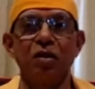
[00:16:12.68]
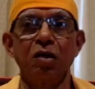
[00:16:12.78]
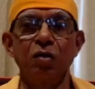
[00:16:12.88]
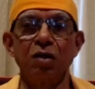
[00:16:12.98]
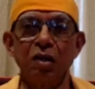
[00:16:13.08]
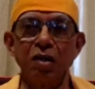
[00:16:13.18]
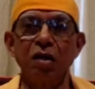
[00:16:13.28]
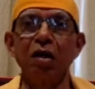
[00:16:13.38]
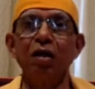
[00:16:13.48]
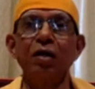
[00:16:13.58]
It will
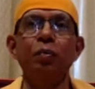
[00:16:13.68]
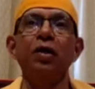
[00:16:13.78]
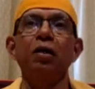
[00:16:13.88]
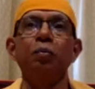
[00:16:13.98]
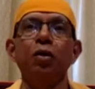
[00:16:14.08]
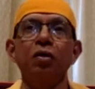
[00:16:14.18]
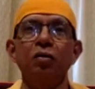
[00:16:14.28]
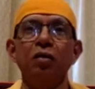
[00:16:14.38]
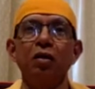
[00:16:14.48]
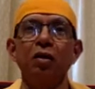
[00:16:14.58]
directly depend
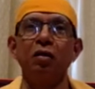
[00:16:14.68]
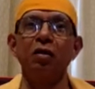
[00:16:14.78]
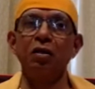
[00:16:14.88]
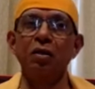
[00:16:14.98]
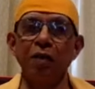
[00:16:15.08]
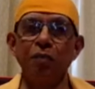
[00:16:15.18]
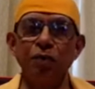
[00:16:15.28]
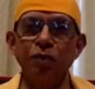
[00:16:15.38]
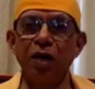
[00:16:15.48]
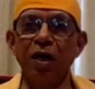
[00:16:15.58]
upon the type
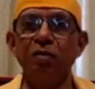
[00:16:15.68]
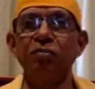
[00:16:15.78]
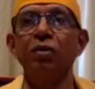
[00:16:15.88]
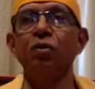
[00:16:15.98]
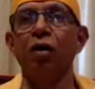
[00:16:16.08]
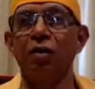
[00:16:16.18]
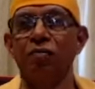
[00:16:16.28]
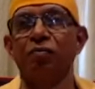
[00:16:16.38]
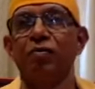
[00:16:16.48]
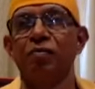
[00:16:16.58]
of life you
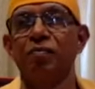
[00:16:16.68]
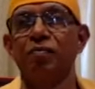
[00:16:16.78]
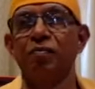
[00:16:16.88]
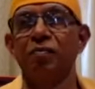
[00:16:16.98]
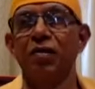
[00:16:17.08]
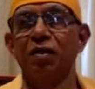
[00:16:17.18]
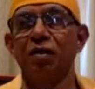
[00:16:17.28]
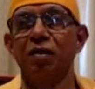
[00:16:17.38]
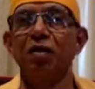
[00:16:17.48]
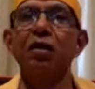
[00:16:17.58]
live.
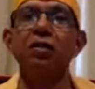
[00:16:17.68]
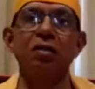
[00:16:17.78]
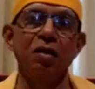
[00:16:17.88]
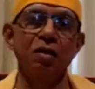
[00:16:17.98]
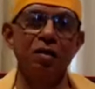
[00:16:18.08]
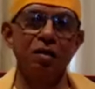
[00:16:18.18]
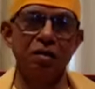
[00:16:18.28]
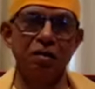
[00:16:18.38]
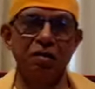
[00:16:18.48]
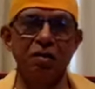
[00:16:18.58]
Yes,
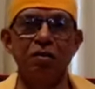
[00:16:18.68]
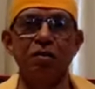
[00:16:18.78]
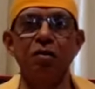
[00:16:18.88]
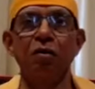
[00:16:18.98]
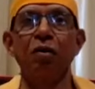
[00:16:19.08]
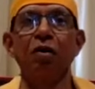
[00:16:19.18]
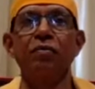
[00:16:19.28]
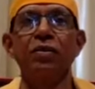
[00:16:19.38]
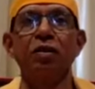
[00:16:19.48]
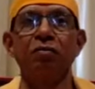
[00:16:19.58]
all
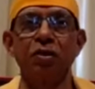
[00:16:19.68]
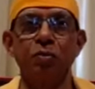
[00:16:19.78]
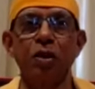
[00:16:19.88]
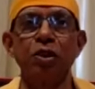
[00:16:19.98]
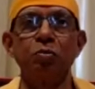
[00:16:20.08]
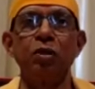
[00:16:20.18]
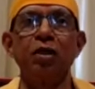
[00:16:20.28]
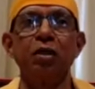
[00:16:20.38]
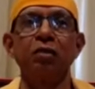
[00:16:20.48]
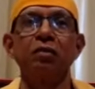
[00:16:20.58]
of us have
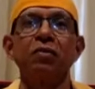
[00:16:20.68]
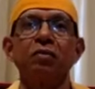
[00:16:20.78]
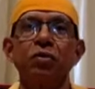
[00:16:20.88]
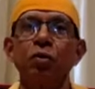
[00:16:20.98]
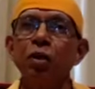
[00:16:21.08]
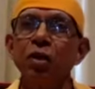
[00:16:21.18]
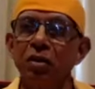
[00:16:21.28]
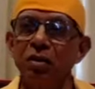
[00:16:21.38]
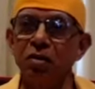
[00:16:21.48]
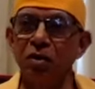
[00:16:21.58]
responsibilities. We have so many
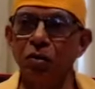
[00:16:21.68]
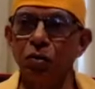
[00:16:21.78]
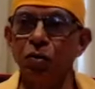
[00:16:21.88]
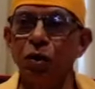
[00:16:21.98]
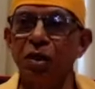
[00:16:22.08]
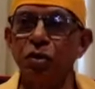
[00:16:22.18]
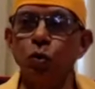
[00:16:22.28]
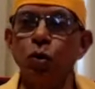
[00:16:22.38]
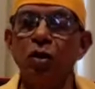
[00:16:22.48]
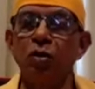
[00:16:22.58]
things to do and
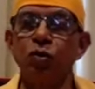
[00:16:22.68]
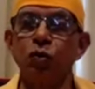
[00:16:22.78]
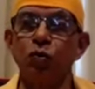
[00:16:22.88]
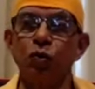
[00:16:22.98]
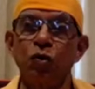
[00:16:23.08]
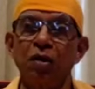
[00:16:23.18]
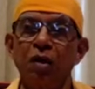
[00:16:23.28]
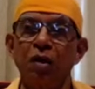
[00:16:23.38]
so on and so forth.